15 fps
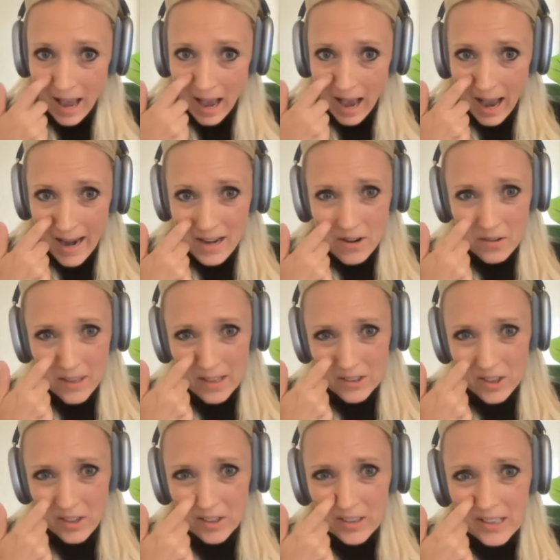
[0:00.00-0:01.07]
I know that's
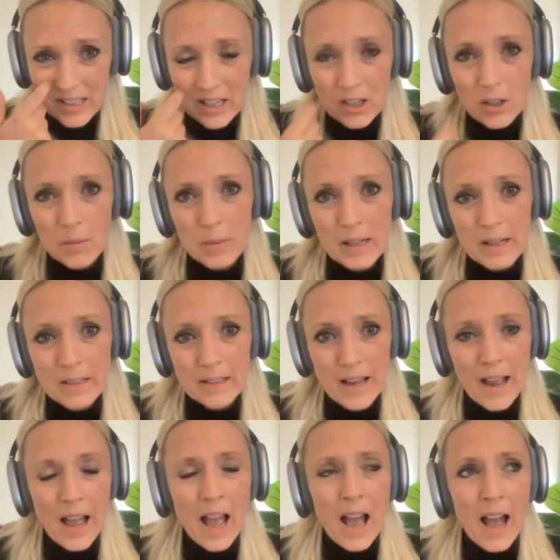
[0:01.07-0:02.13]
hard to hear because
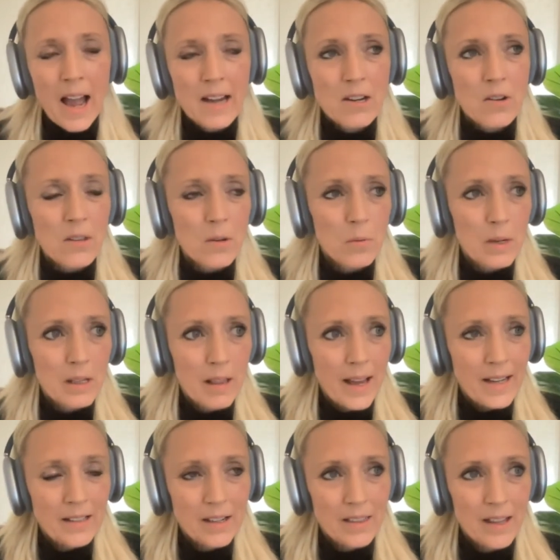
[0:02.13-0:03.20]
I know that we
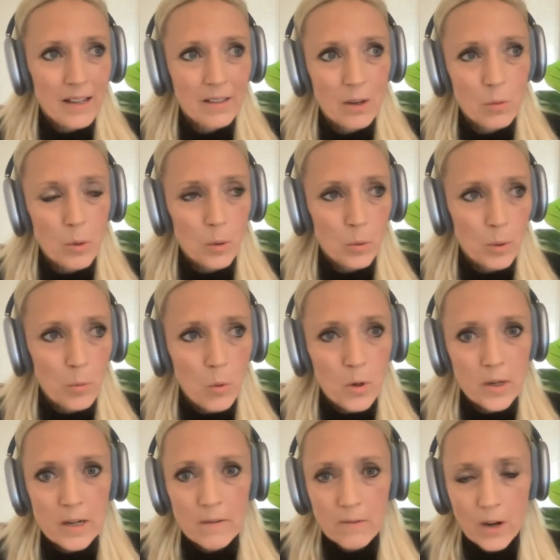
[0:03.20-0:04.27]
like to think that we're
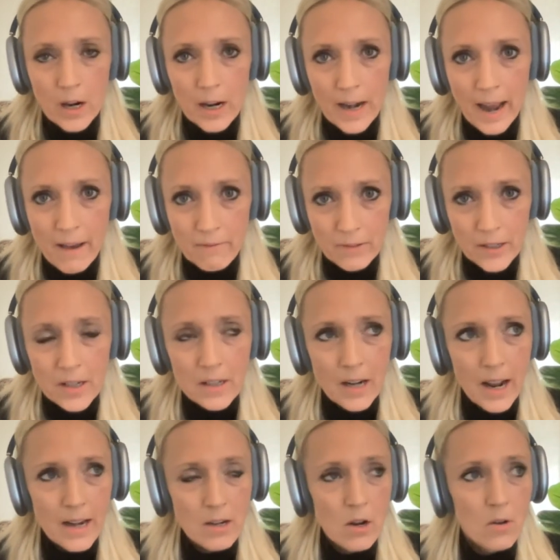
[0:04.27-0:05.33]
rewarded for our effort.
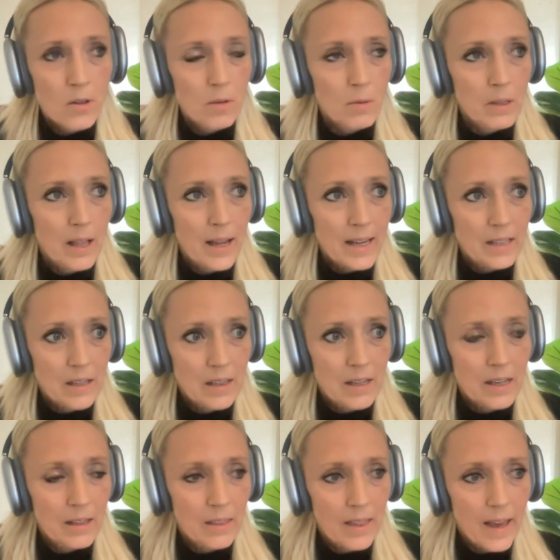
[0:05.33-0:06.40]
I know that we like to
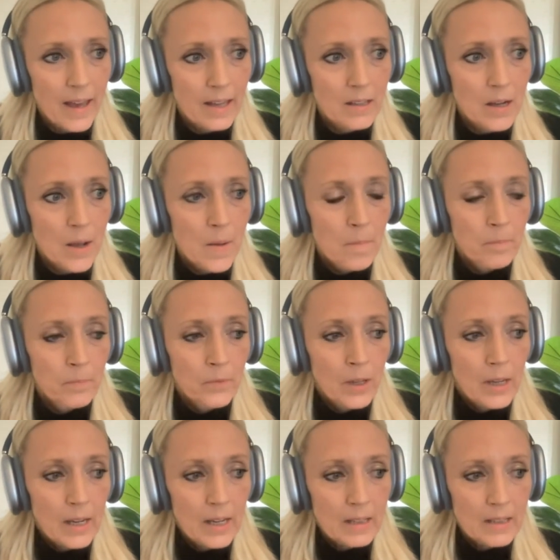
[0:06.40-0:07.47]
think that
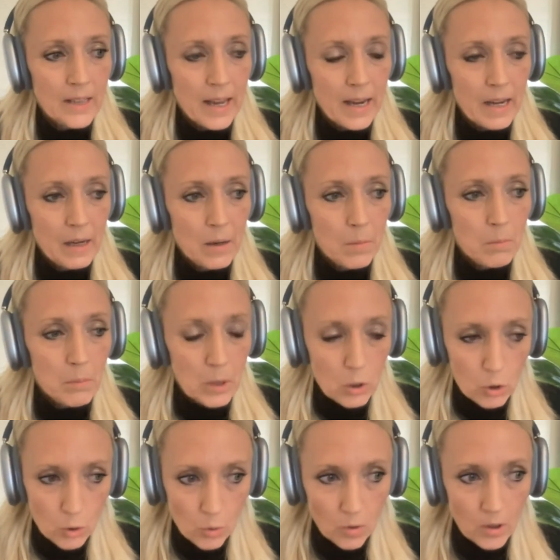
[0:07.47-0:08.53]
it's a
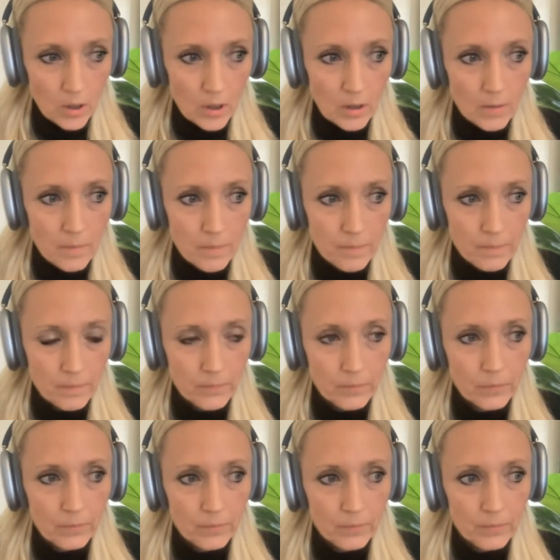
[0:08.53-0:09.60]
mutual
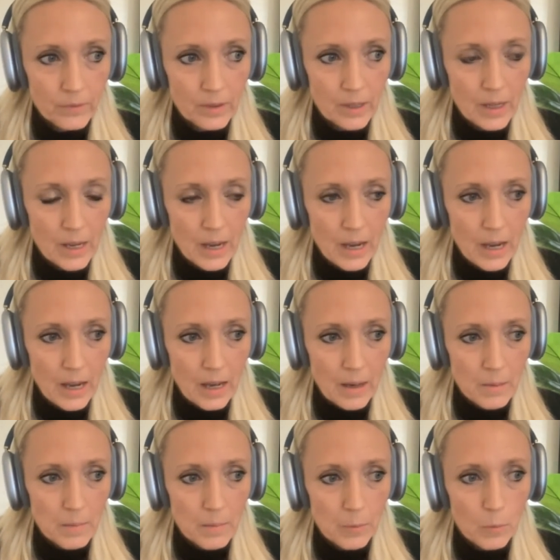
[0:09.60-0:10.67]

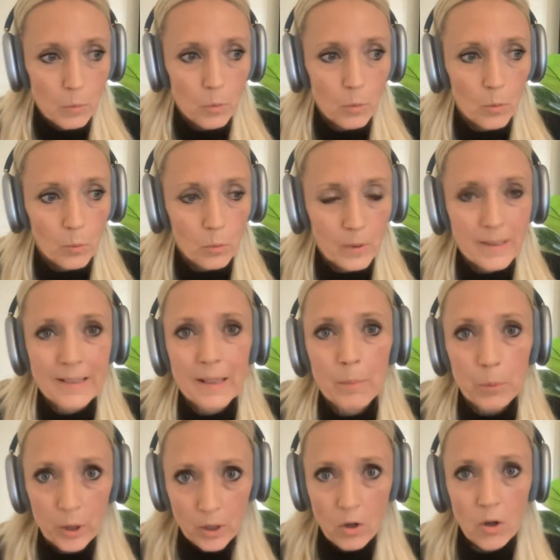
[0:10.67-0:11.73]
um,
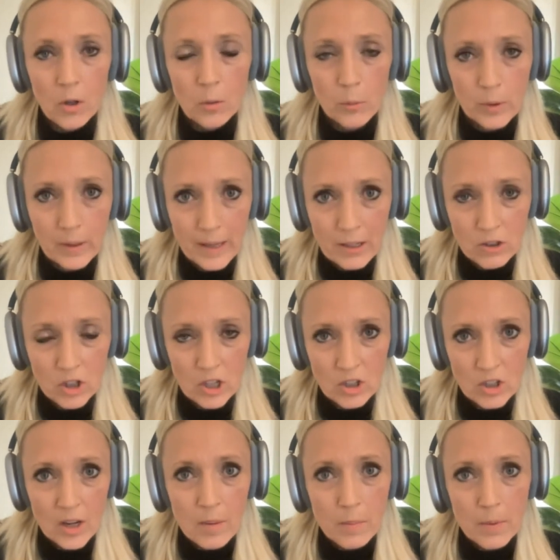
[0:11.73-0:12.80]
reciprocal
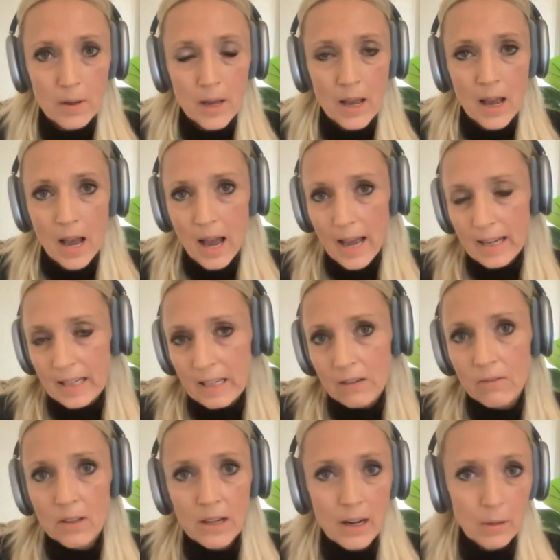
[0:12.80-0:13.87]
relationship. I
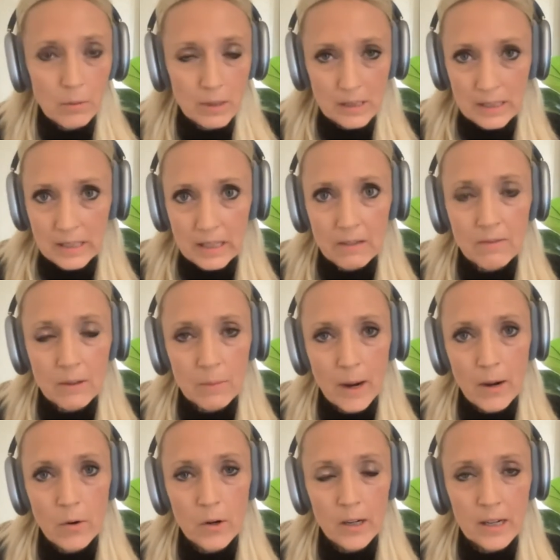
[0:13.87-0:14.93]
give and I receive in my
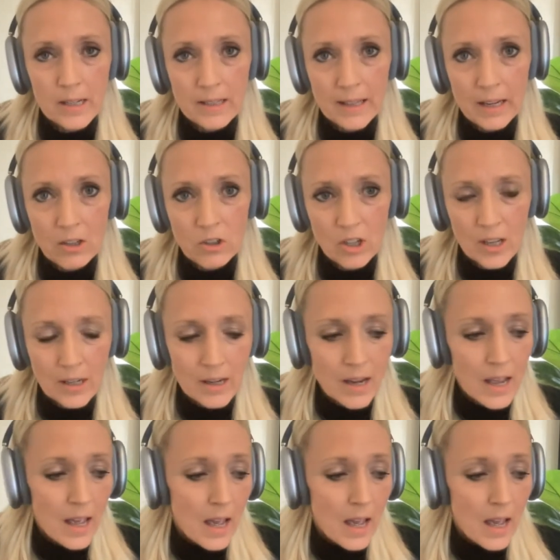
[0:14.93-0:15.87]
organization.